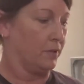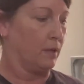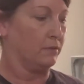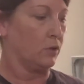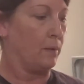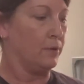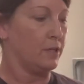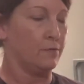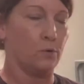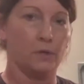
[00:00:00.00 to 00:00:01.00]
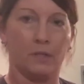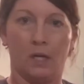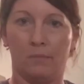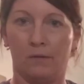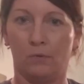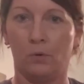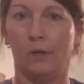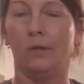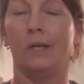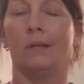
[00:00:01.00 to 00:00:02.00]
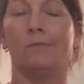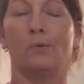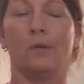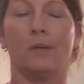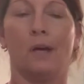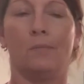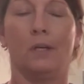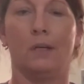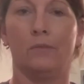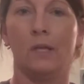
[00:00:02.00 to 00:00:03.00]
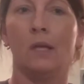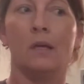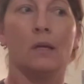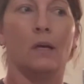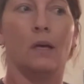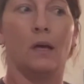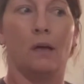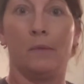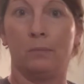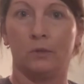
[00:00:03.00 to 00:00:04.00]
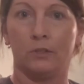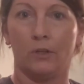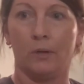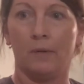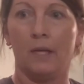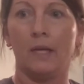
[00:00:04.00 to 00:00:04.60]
cup. So I put a 1/4 cup of oil and a 1/4 cup of maple syrup.